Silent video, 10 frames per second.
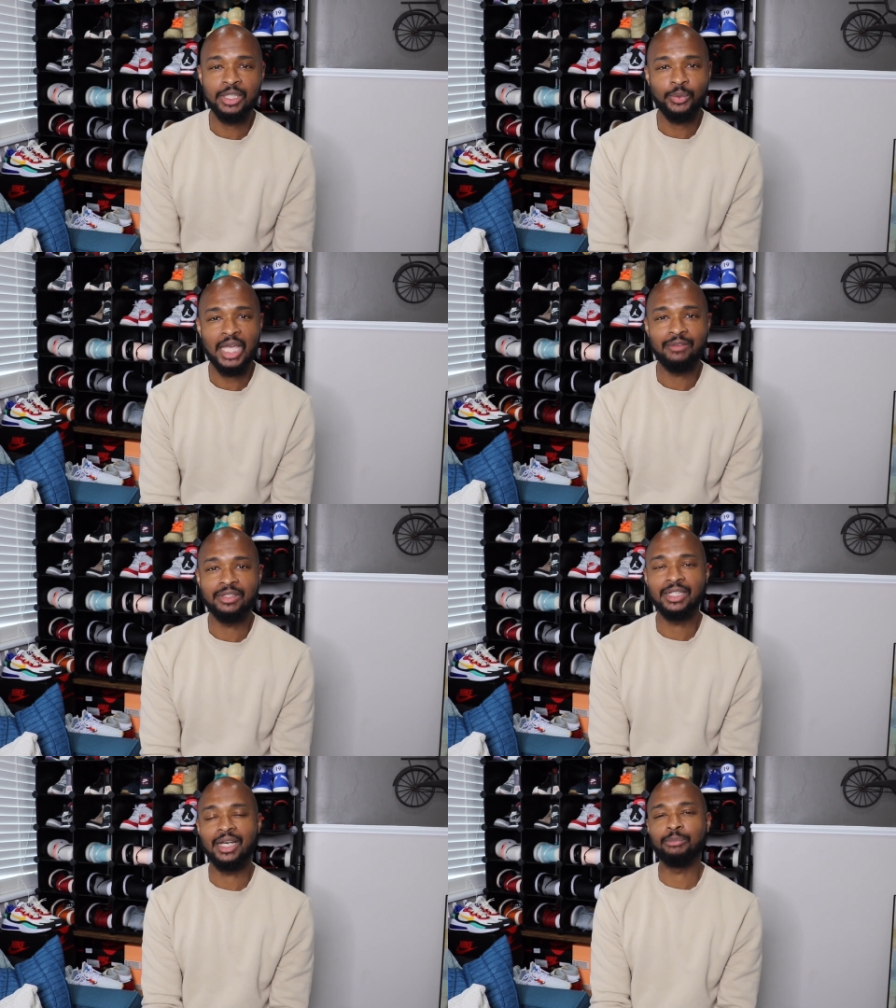I think we have
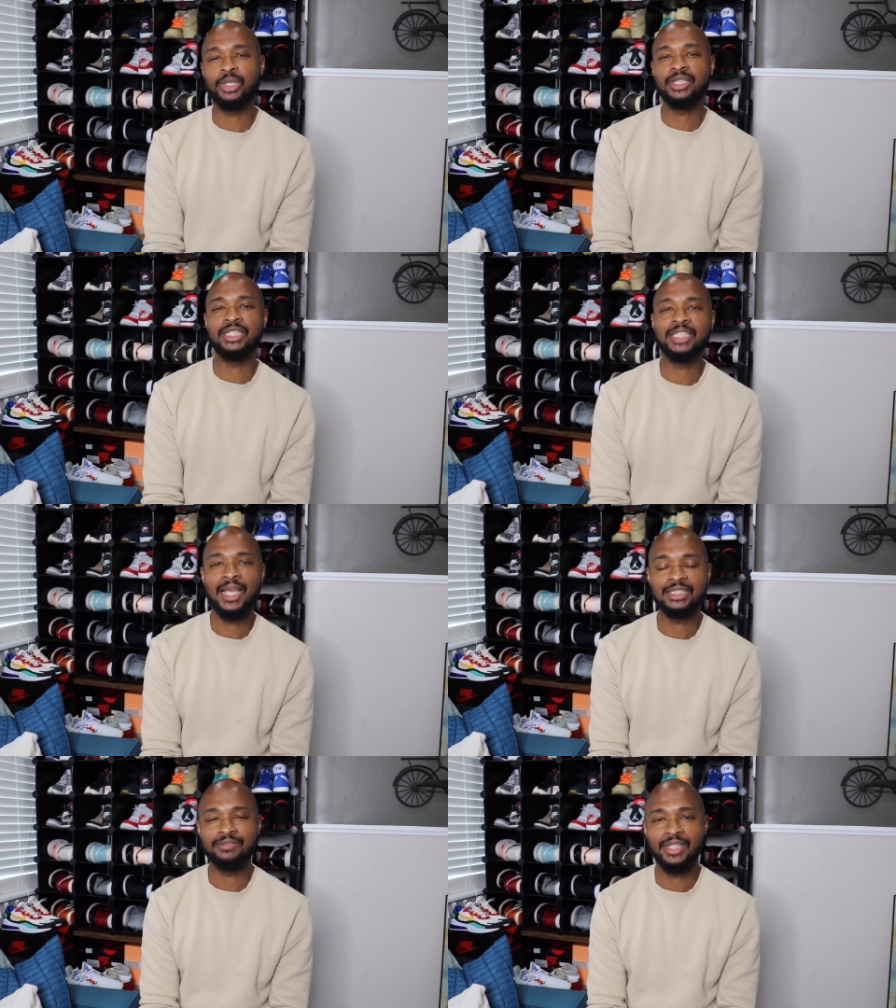a pretty good
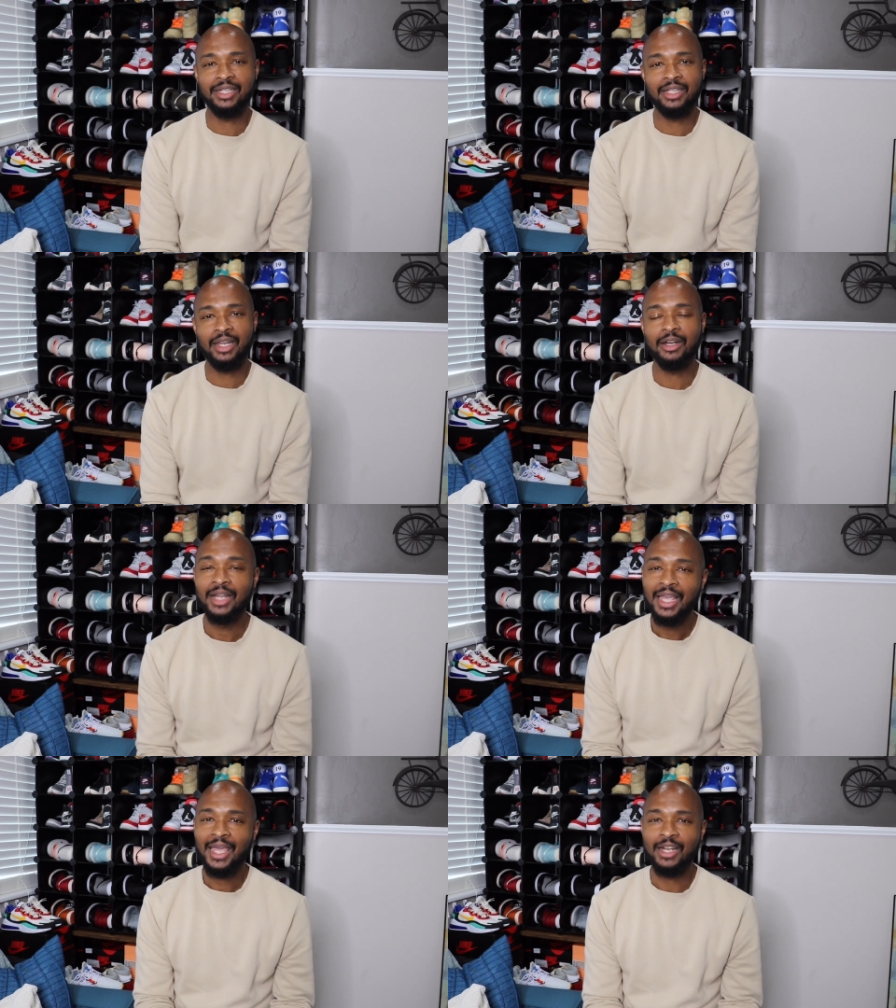chance of getting
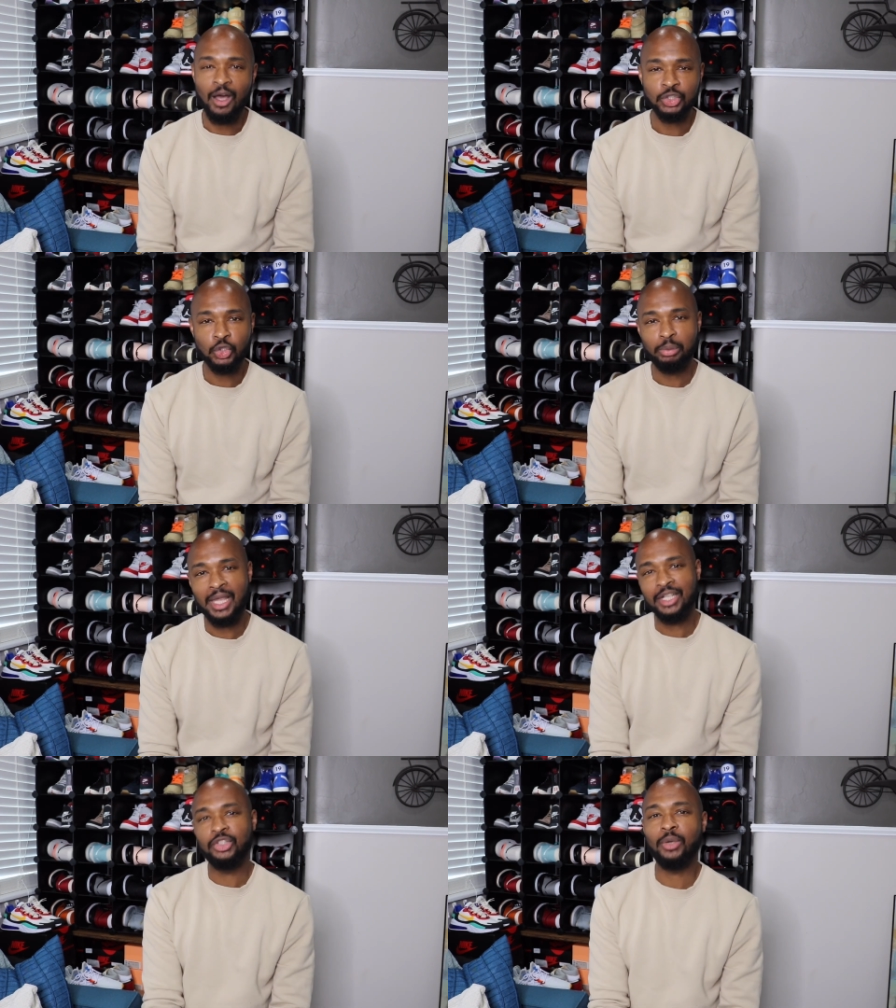there, and also do
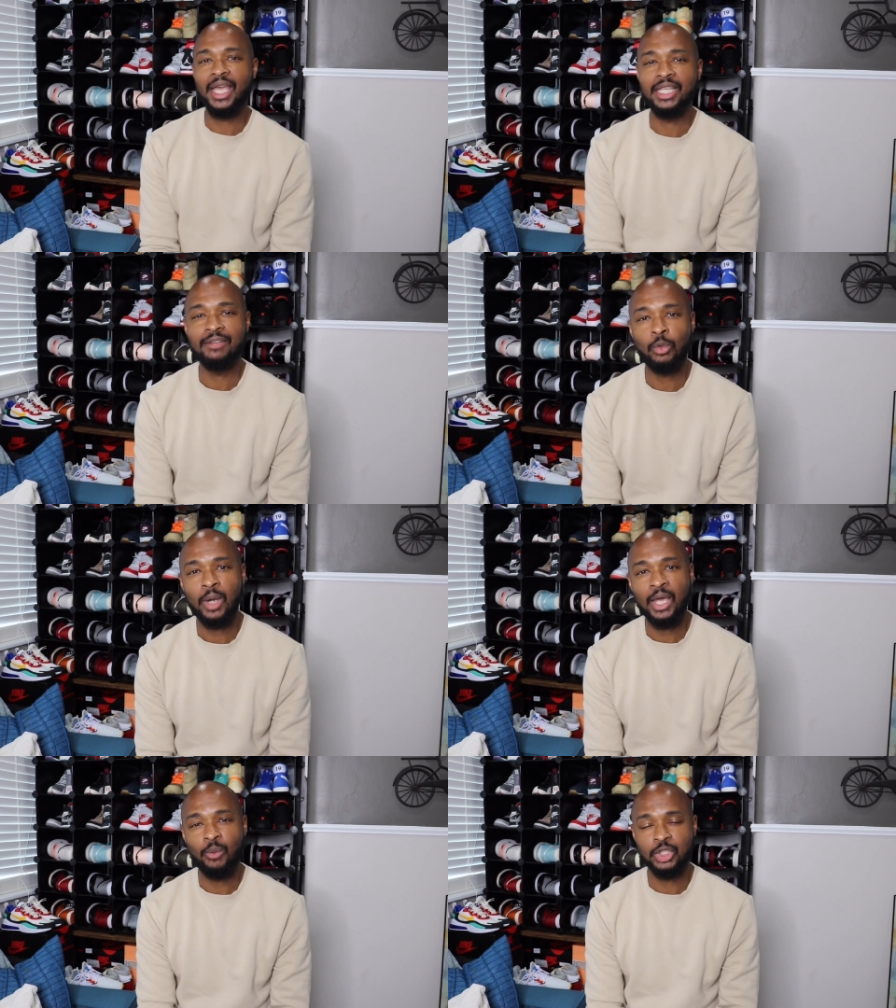plan to do a
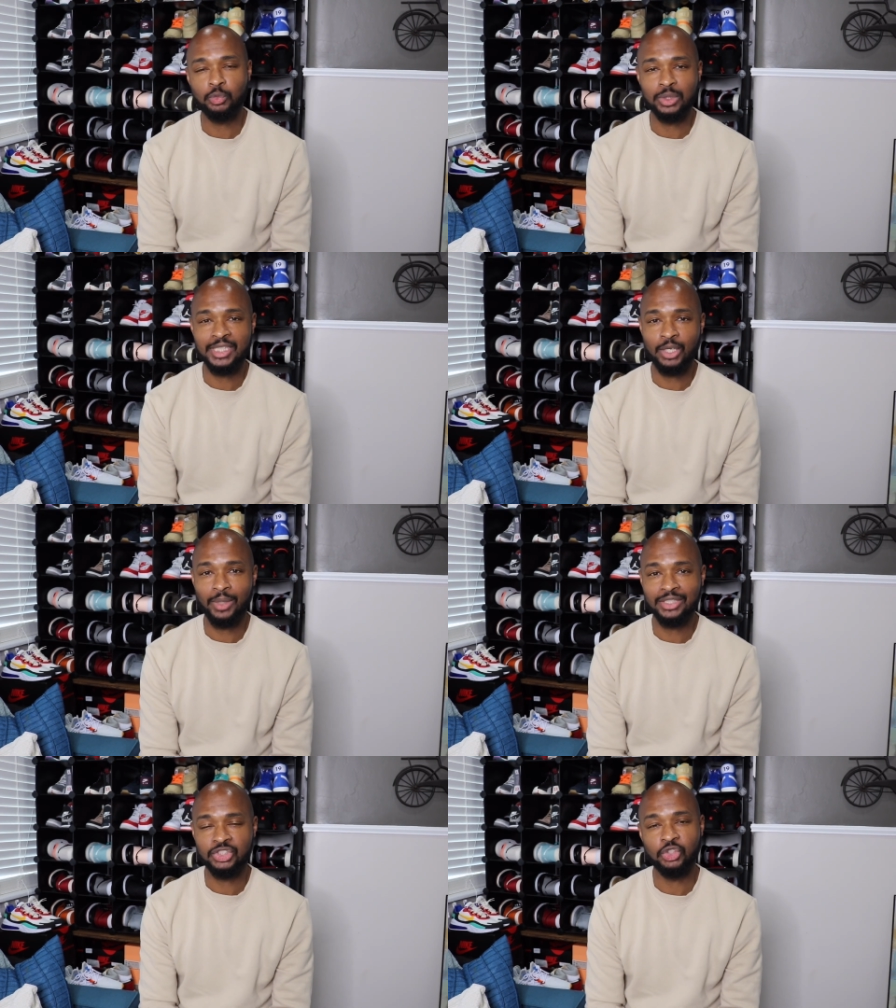giveaway once the channel
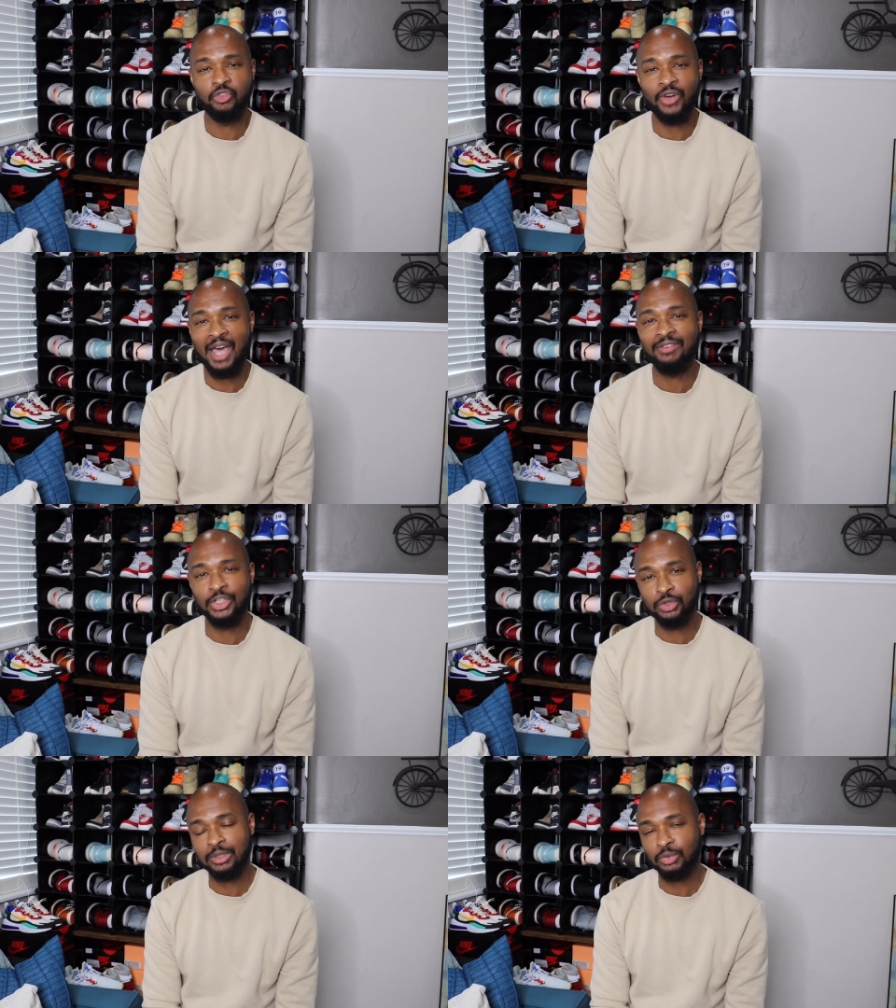gets to
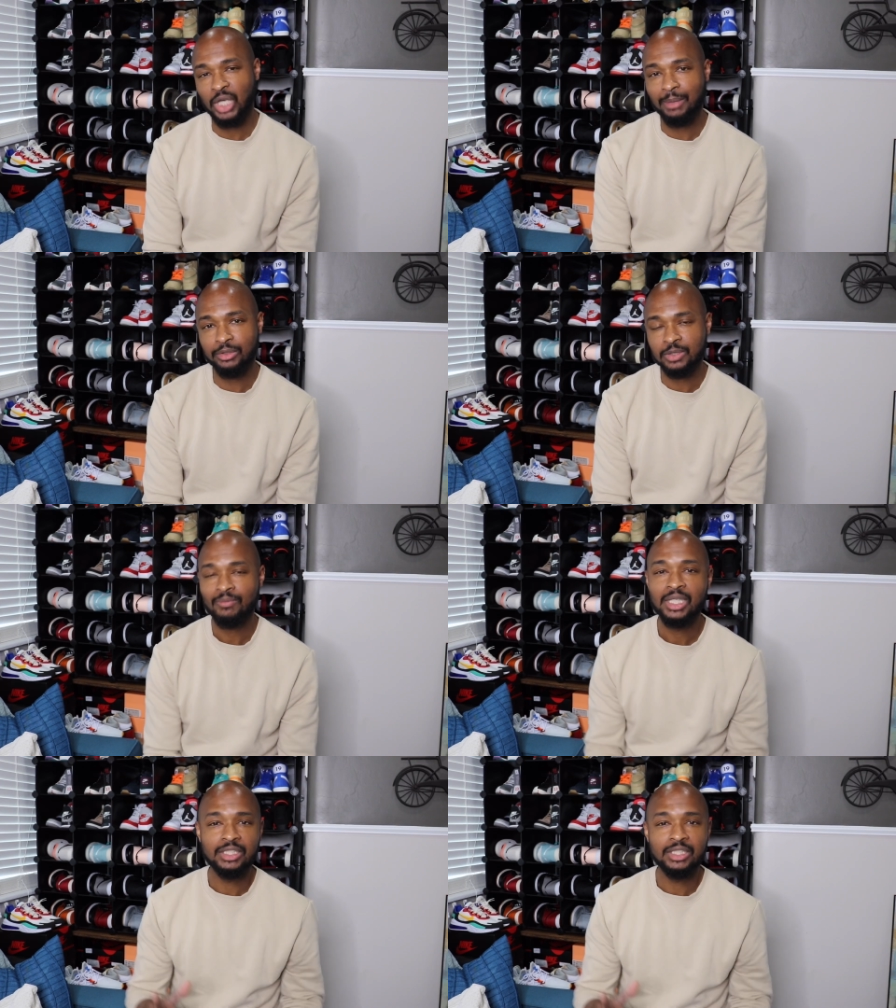500 subscribers.